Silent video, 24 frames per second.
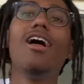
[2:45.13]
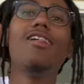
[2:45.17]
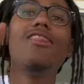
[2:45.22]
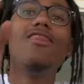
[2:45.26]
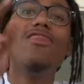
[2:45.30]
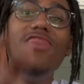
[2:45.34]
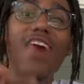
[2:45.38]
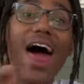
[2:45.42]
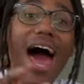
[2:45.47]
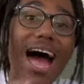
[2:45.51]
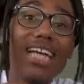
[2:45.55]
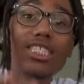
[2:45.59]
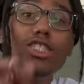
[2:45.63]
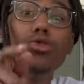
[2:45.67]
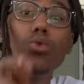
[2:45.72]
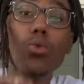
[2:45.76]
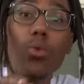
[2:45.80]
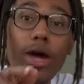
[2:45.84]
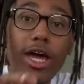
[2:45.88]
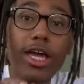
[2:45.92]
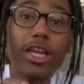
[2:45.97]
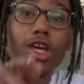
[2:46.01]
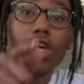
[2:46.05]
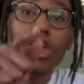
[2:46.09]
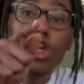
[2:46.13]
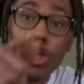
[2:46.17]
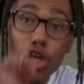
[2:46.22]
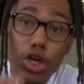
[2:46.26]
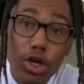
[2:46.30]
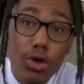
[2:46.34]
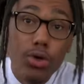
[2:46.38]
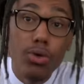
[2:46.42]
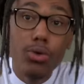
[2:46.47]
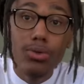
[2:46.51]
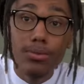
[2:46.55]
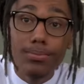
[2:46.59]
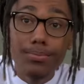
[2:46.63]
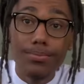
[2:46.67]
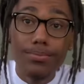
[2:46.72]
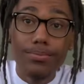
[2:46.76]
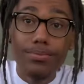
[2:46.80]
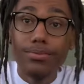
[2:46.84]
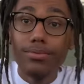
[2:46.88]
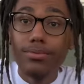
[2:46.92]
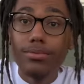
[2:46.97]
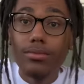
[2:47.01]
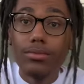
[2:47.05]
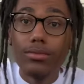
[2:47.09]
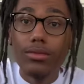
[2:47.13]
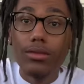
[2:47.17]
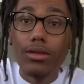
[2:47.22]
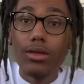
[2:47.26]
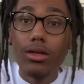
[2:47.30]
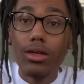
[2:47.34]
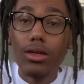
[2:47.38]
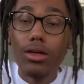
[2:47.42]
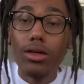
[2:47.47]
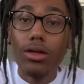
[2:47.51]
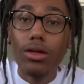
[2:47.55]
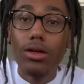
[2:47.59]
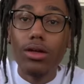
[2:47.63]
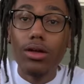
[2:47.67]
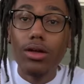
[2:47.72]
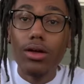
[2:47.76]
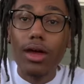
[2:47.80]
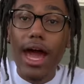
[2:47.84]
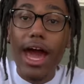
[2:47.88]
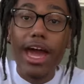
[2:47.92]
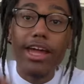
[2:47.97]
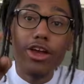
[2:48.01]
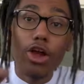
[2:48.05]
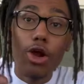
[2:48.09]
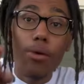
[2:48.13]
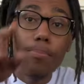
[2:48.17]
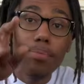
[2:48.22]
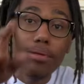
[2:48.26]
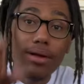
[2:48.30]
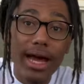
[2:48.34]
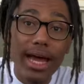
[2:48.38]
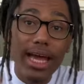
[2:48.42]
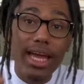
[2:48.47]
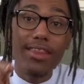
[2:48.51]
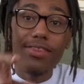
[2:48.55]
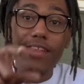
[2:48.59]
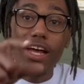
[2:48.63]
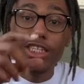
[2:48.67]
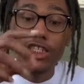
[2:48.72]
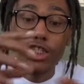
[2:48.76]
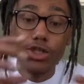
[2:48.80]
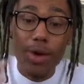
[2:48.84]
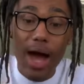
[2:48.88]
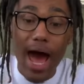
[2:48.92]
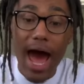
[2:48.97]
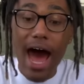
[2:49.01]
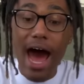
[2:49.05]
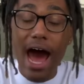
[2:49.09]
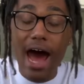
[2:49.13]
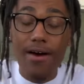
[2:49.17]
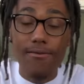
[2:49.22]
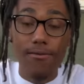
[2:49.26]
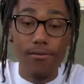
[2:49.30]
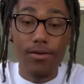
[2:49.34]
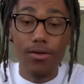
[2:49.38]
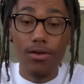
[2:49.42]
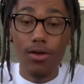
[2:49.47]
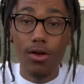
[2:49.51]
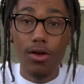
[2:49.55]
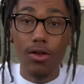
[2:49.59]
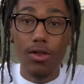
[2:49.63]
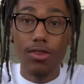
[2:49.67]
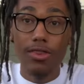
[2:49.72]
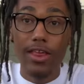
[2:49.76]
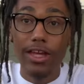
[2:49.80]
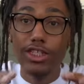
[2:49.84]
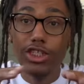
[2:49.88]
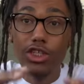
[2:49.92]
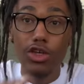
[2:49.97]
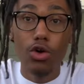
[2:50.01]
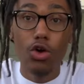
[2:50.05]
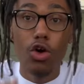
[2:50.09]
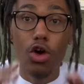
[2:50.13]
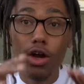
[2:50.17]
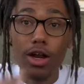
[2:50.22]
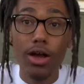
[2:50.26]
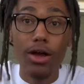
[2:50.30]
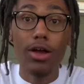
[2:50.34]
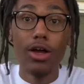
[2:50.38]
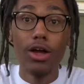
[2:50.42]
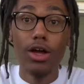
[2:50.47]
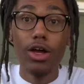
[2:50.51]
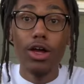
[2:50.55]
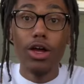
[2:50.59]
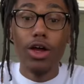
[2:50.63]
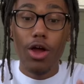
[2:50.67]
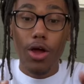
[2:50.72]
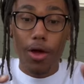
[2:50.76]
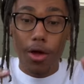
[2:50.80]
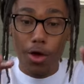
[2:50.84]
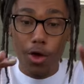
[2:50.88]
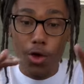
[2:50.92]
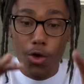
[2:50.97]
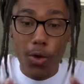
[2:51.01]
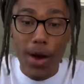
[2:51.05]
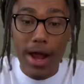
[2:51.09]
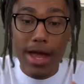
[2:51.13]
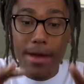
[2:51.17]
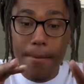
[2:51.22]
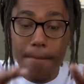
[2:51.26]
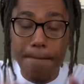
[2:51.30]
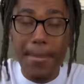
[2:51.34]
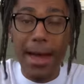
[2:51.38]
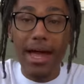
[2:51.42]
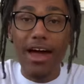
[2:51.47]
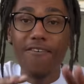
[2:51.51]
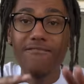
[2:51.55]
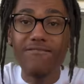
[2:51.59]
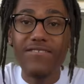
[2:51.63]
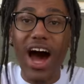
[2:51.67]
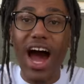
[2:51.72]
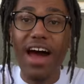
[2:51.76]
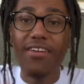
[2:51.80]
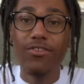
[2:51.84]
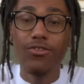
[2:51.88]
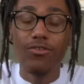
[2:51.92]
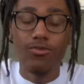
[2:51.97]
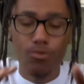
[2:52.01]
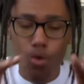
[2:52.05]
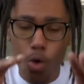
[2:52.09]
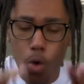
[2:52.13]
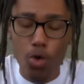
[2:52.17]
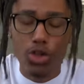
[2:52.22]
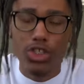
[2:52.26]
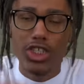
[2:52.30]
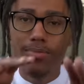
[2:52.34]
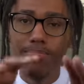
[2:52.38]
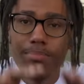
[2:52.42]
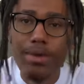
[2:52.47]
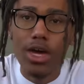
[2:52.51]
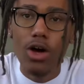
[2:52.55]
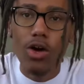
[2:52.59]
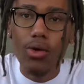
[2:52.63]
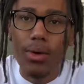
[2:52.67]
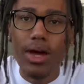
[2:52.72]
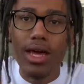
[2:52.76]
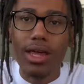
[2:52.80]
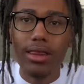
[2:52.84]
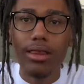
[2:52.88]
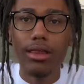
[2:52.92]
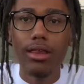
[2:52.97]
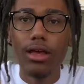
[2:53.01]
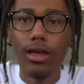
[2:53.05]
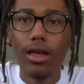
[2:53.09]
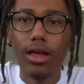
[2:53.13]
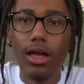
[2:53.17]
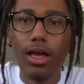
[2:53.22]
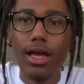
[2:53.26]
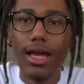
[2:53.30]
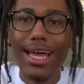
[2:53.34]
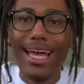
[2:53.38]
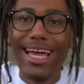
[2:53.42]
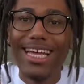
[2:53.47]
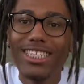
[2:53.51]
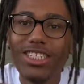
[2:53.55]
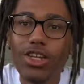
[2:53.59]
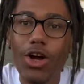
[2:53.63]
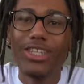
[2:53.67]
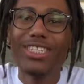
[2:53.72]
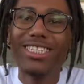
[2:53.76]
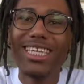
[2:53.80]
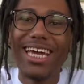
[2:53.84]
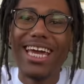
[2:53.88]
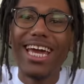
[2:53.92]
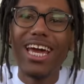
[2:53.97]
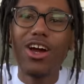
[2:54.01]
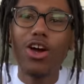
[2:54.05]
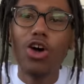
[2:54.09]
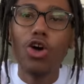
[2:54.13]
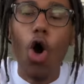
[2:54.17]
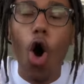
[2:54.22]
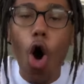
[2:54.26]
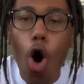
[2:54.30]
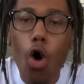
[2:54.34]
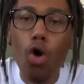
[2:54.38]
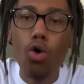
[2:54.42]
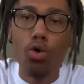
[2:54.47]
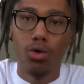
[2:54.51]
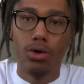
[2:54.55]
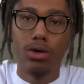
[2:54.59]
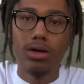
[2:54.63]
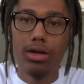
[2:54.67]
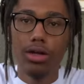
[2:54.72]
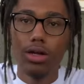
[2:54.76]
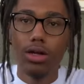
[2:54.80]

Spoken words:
that's when you and your plate that you have, that you're going to create and make a 5-course meal with, starts to get cold,